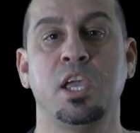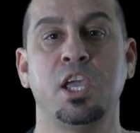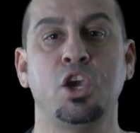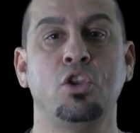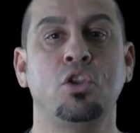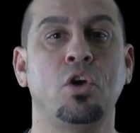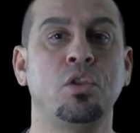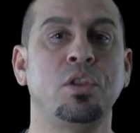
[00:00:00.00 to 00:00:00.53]

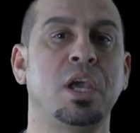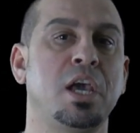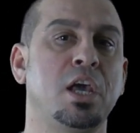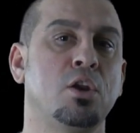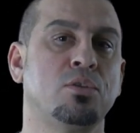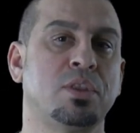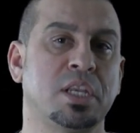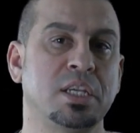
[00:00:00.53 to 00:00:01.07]
Io non
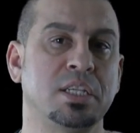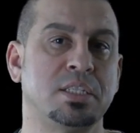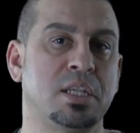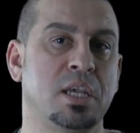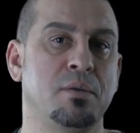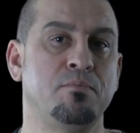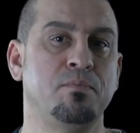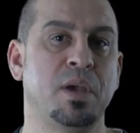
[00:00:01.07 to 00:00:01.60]
ero
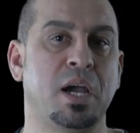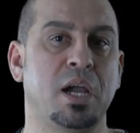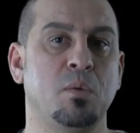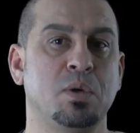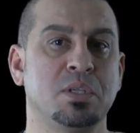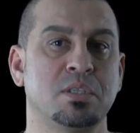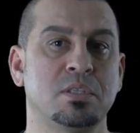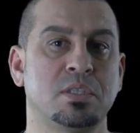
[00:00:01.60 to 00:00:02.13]
triste, I
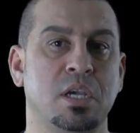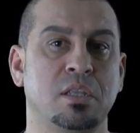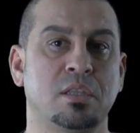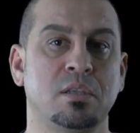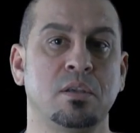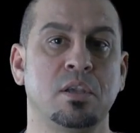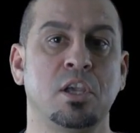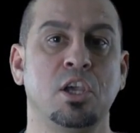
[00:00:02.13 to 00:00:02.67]
wasn't sad.
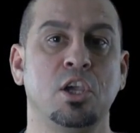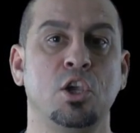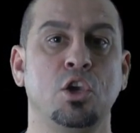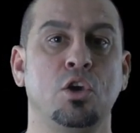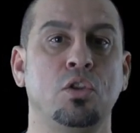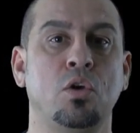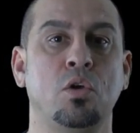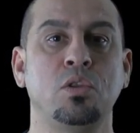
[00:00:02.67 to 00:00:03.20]

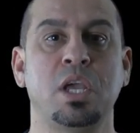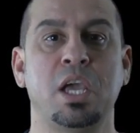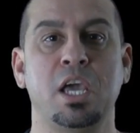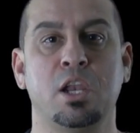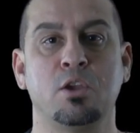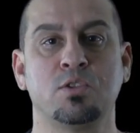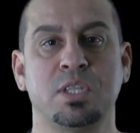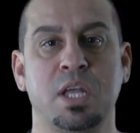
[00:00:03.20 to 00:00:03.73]
Io non
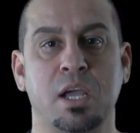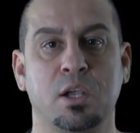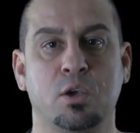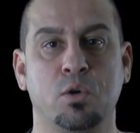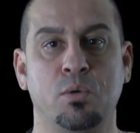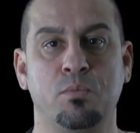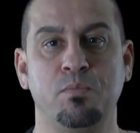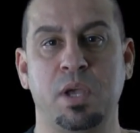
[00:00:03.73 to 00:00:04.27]
ero
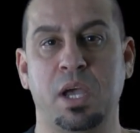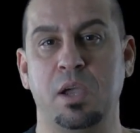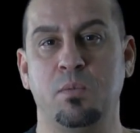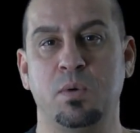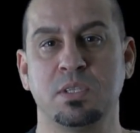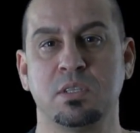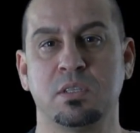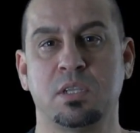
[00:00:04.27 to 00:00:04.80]
stanco, I
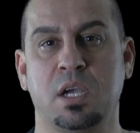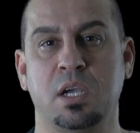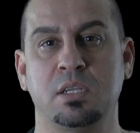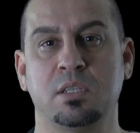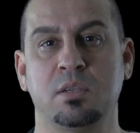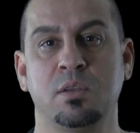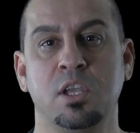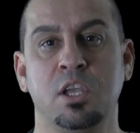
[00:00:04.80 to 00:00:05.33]
wasn't
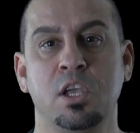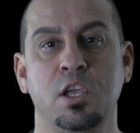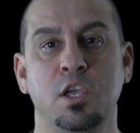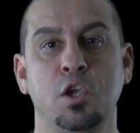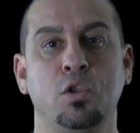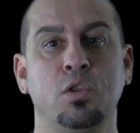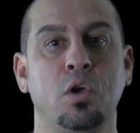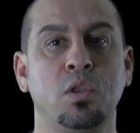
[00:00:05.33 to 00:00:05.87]
tired.
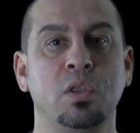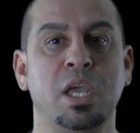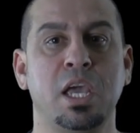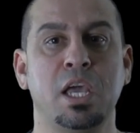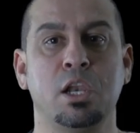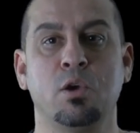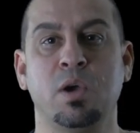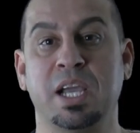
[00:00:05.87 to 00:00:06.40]
Io non
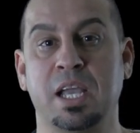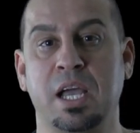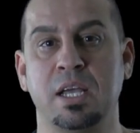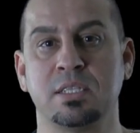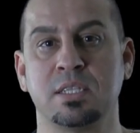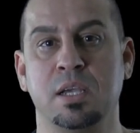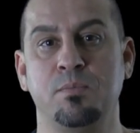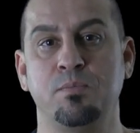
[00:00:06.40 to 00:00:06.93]
ero a
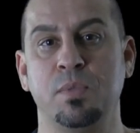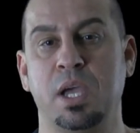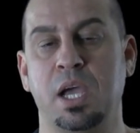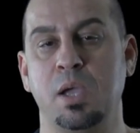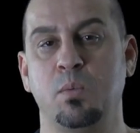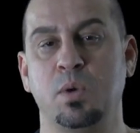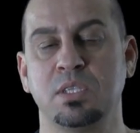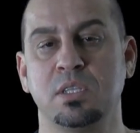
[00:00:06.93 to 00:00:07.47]
casa,
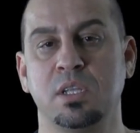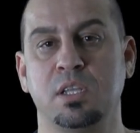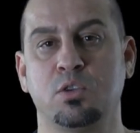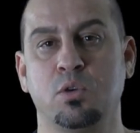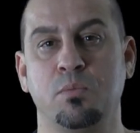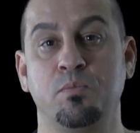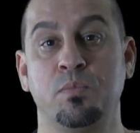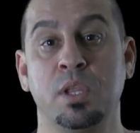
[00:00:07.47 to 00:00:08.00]
I wasn't at
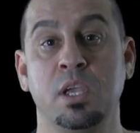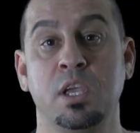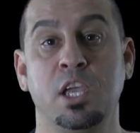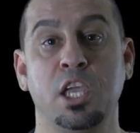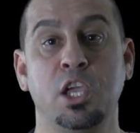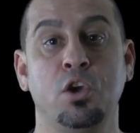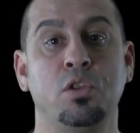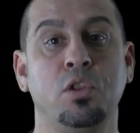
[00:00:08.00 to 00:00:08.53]
home.
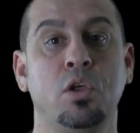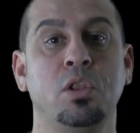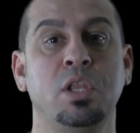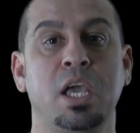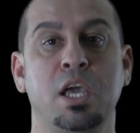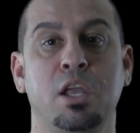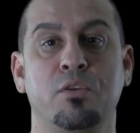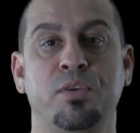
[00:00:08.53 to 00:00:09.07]
Io non
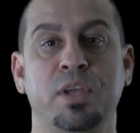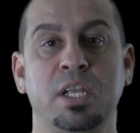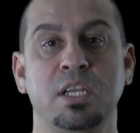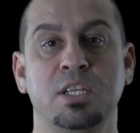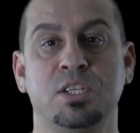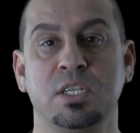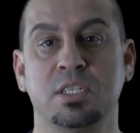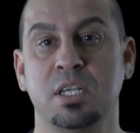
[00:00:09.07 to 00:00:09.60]
ero
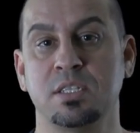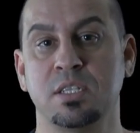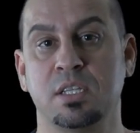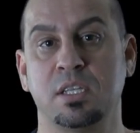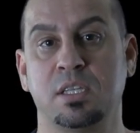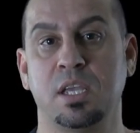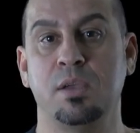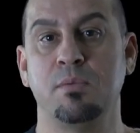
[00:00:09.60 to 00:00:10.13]
felice senza
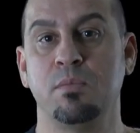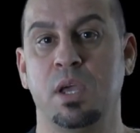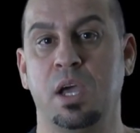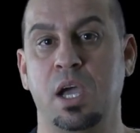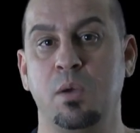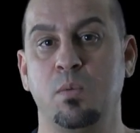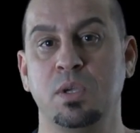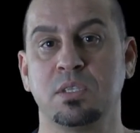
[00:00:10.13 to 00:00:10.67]
di te,
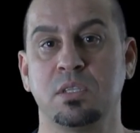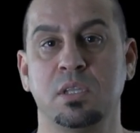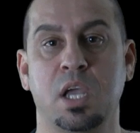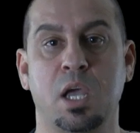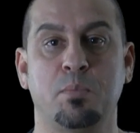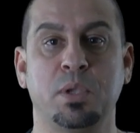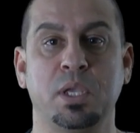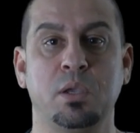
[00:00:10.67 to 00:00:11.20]
I wasn't
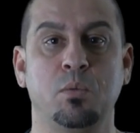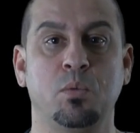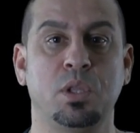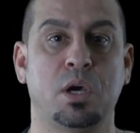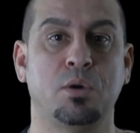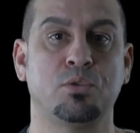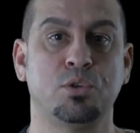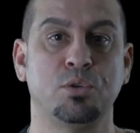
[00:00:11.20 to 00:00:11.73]
happy
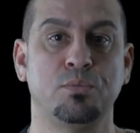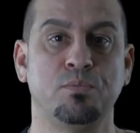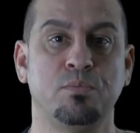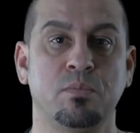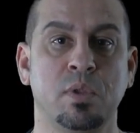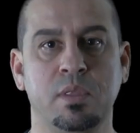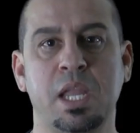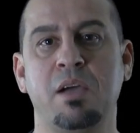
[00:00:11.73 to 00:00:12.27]
without you.
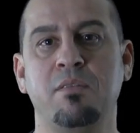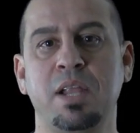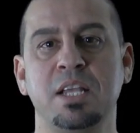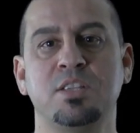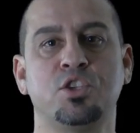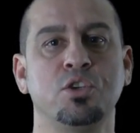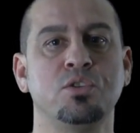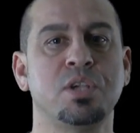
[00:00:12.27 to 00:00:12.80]
Now
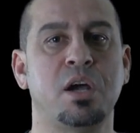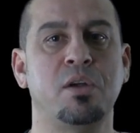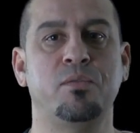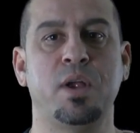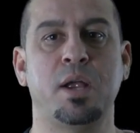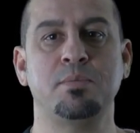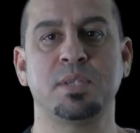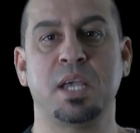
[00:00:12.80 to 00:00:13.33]
let's use our
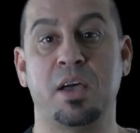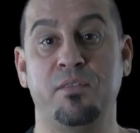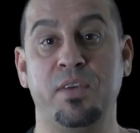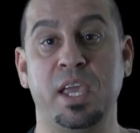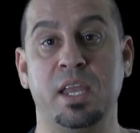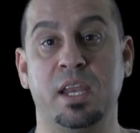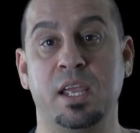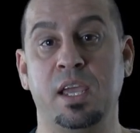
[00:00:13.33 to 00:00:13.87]
verbs
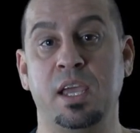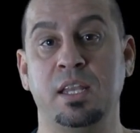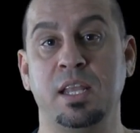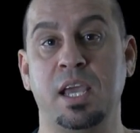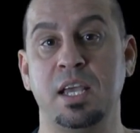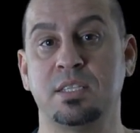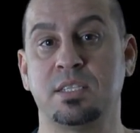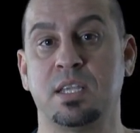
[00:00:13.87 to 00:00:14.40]
avere and
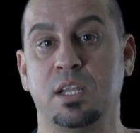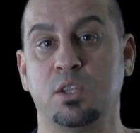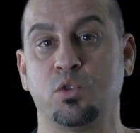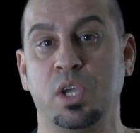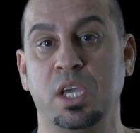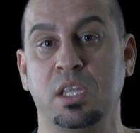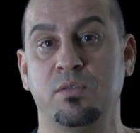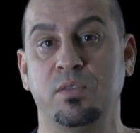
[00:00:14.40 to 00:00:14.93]
essere
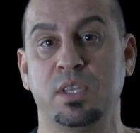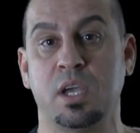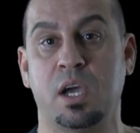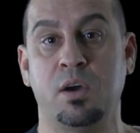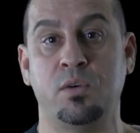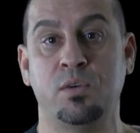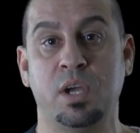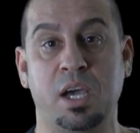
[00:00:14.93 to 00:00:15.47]
together with
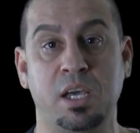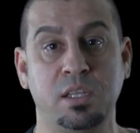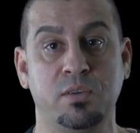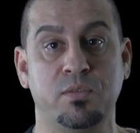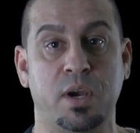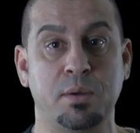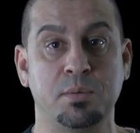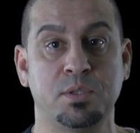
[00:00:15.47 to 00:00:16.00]
our other
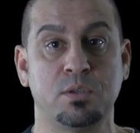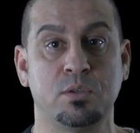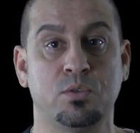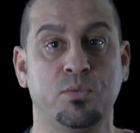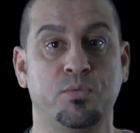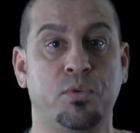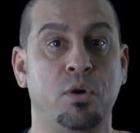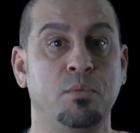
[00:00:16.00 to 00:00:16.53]
verbs
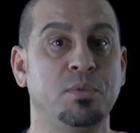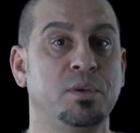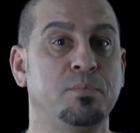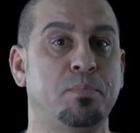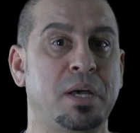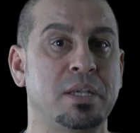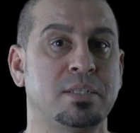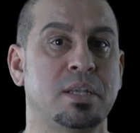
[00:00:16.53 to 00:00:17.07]
to form the
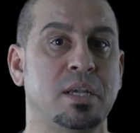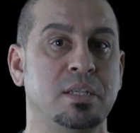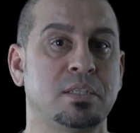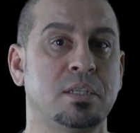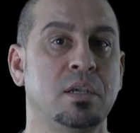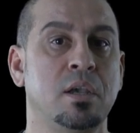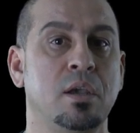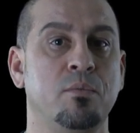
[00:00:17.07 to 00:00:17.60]
past
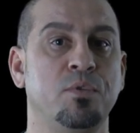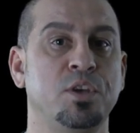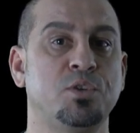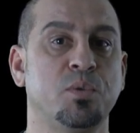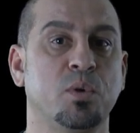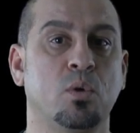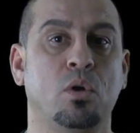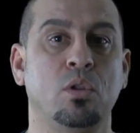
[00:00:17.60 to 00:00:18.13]
tense, which
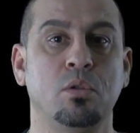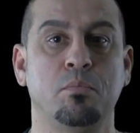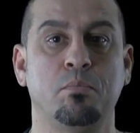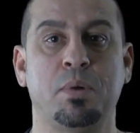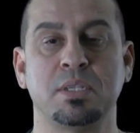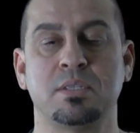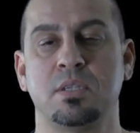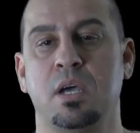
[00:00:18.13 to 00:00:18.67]
we call
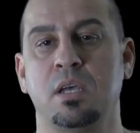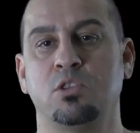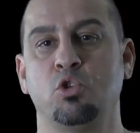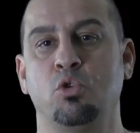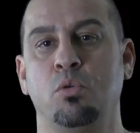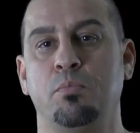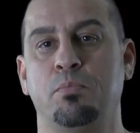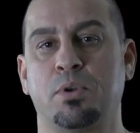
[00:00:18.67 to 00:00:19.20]

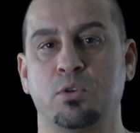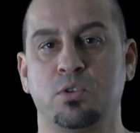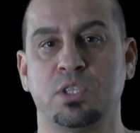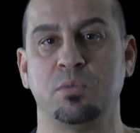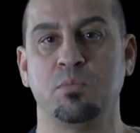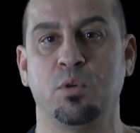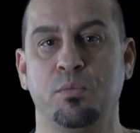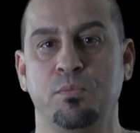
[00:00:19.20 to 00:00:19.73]
passato
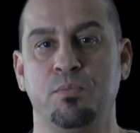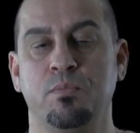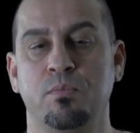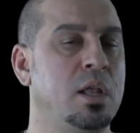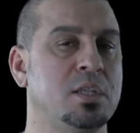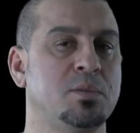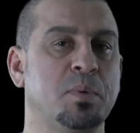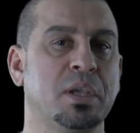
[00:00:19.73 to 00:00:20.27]
prossimo.
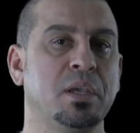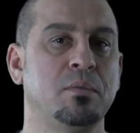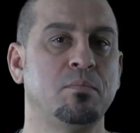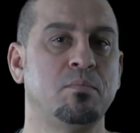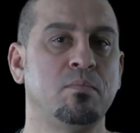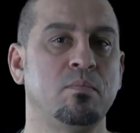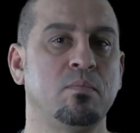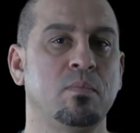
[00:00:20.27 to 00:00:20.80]
Let's
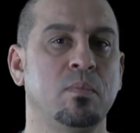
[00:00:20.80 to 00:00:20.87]
begin.